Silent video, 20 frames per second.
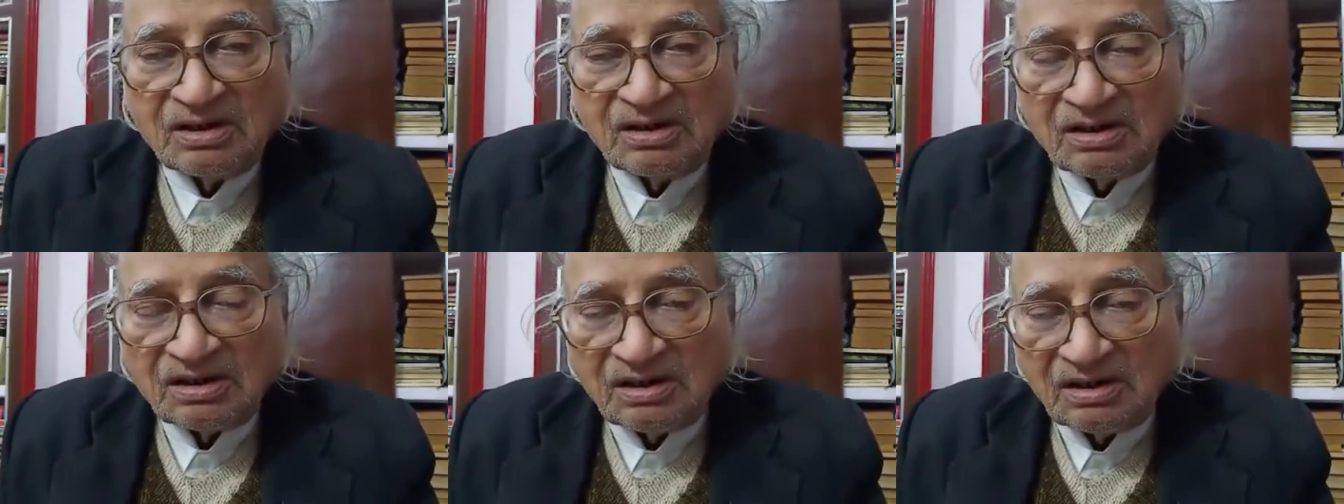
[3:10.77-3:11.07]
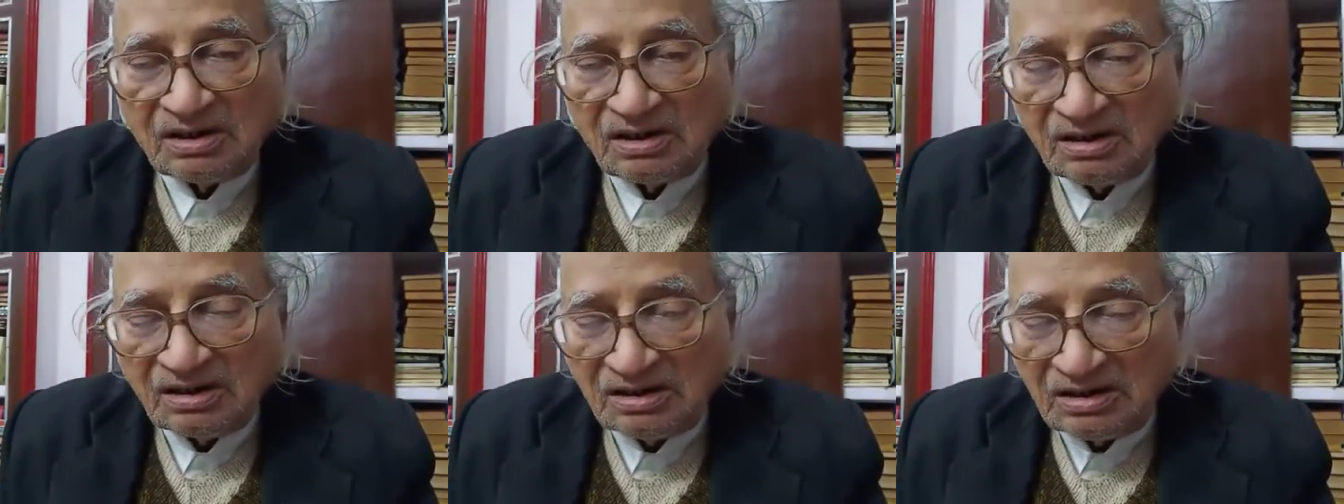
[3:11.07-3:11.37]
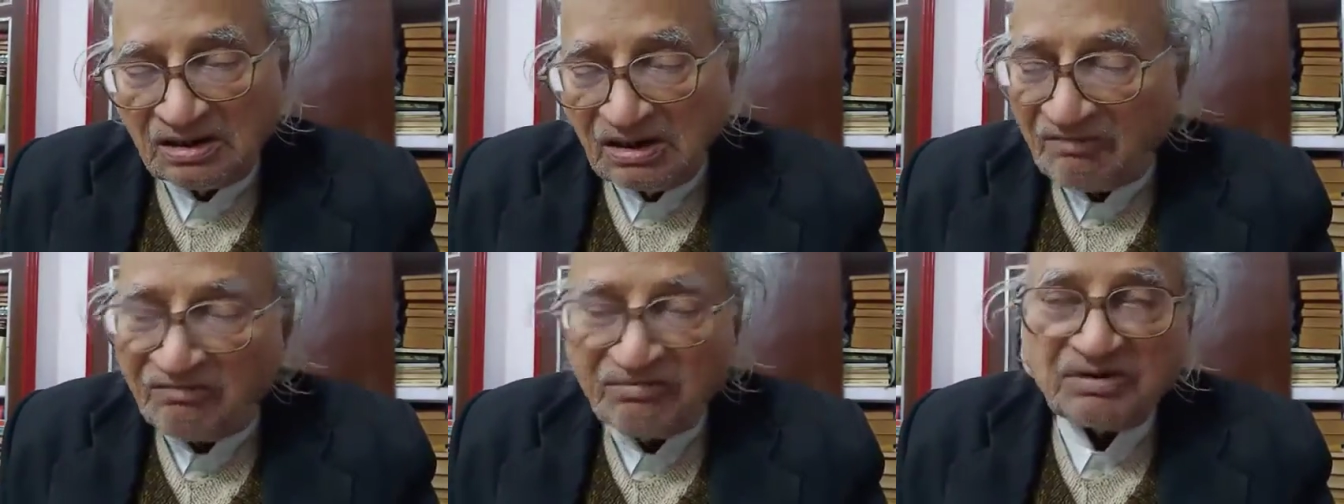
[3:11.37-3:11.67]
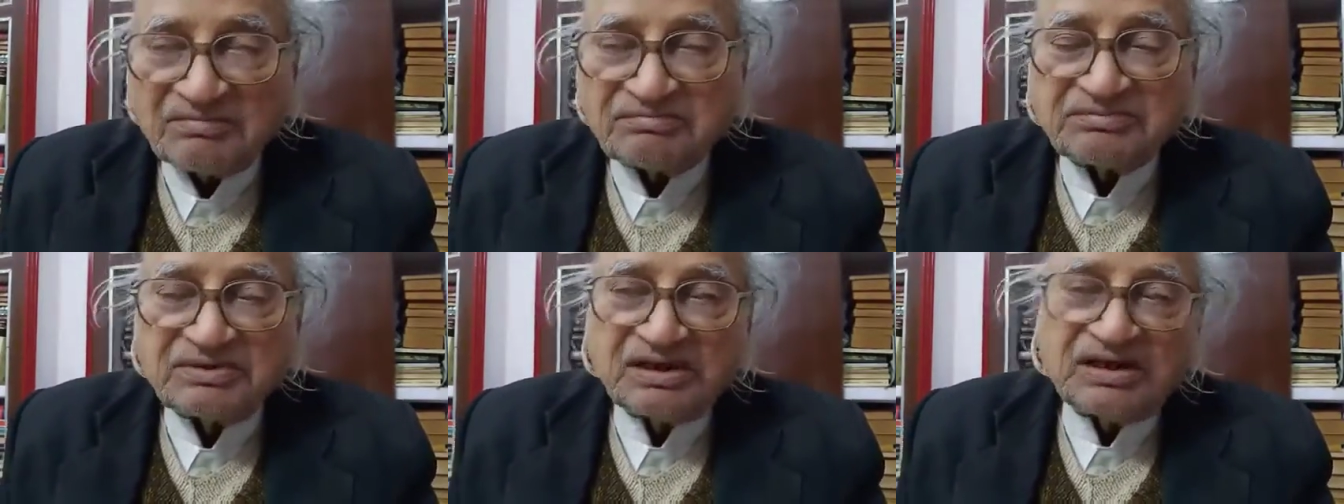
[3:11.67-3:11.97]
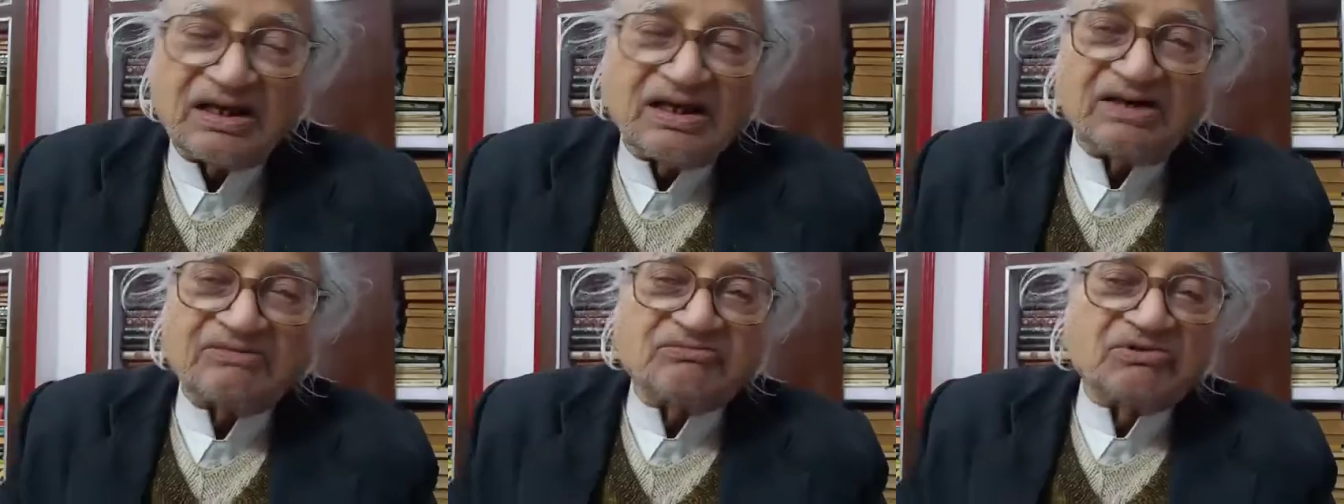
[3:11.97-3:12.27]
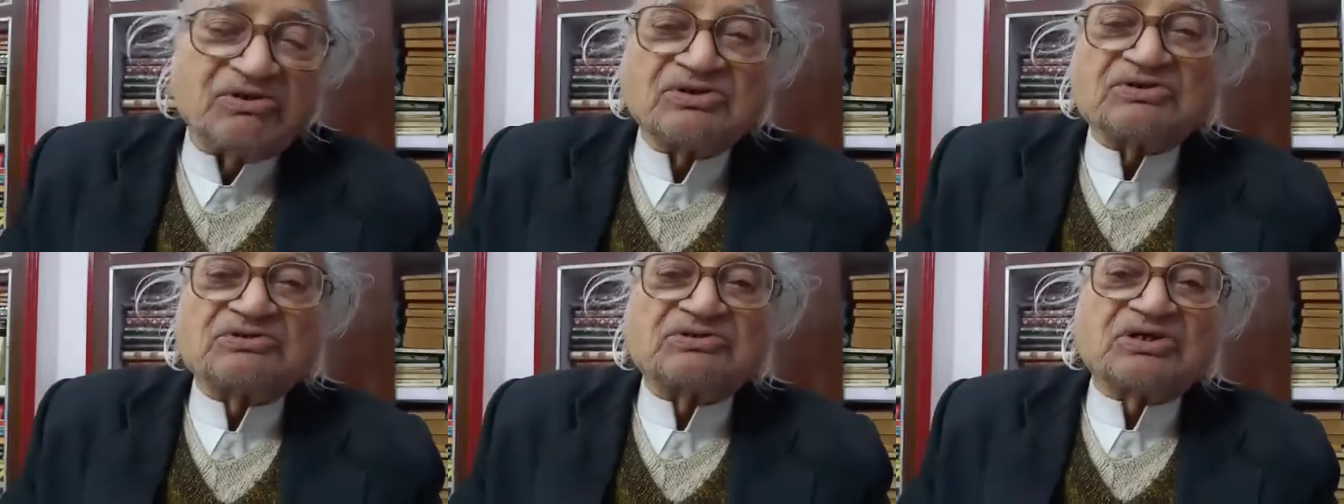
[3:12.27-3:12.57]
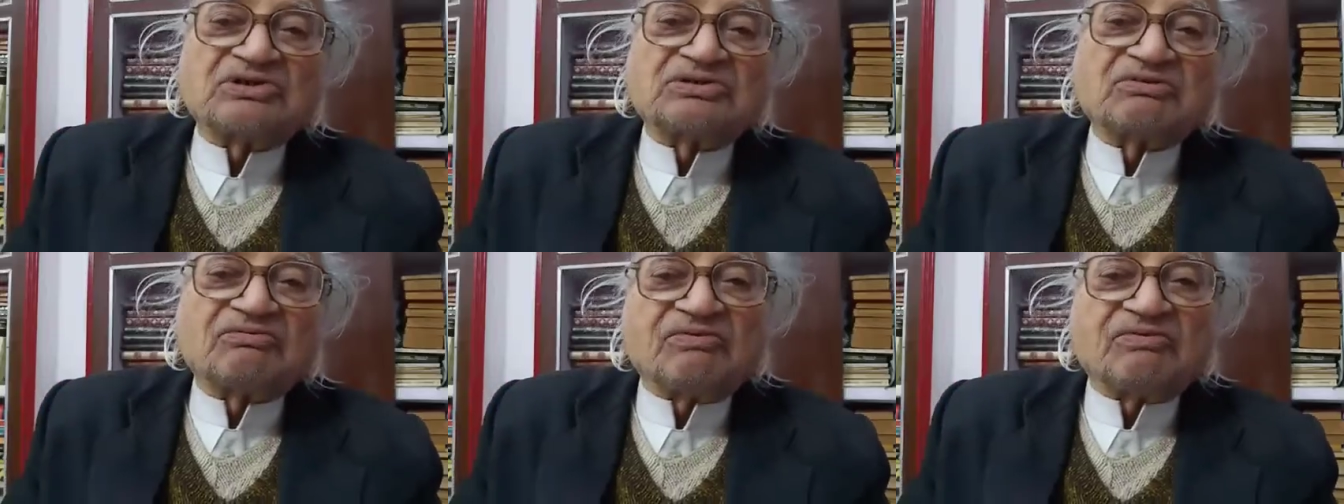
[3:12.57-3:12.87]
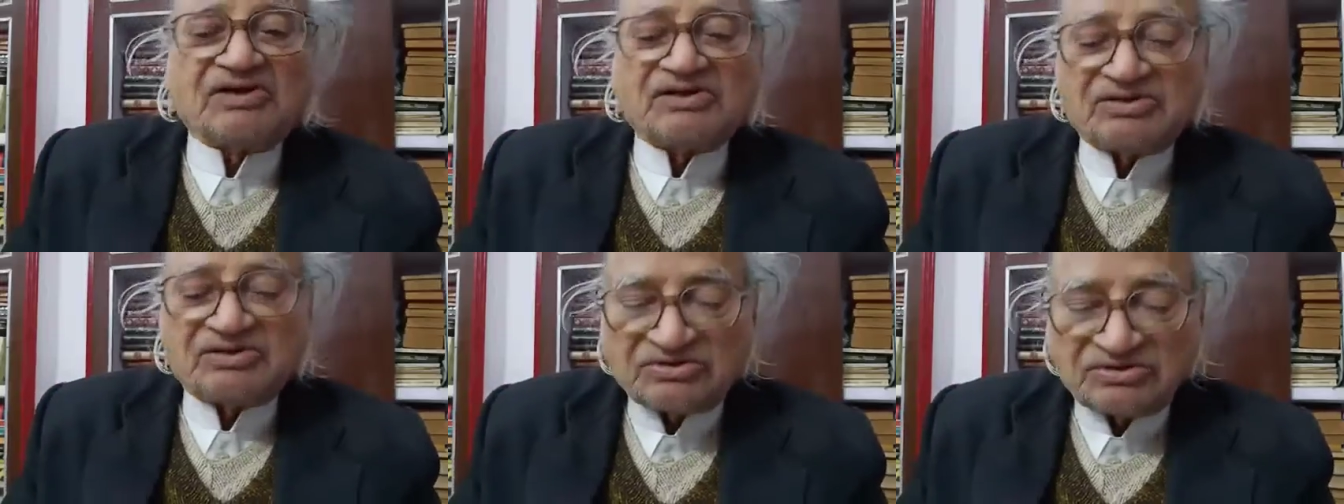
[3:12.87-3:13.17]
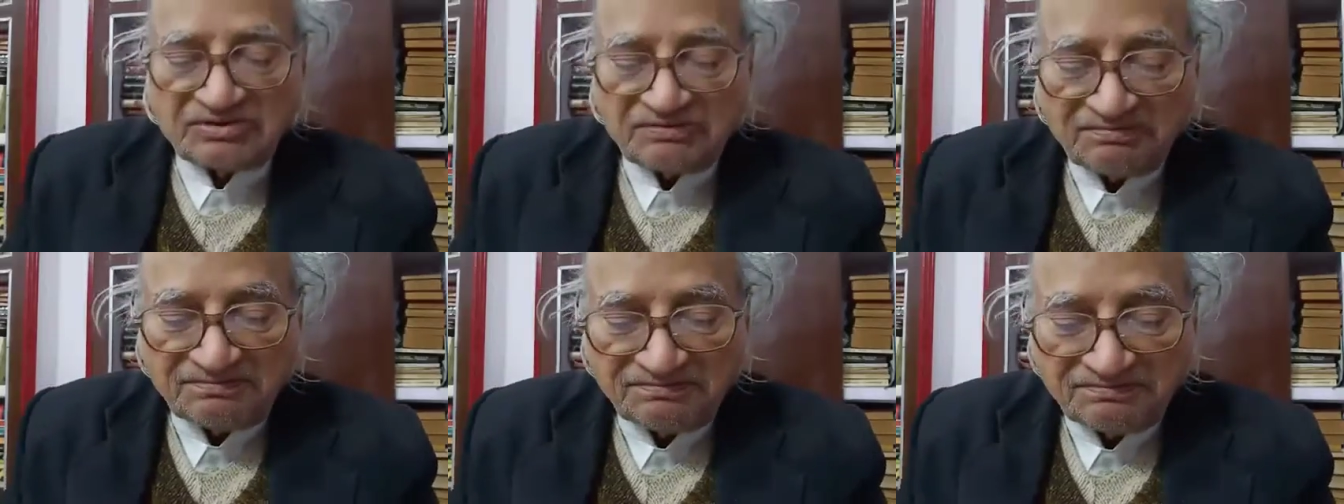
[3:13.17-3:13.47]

he develops the characteristics of leadership.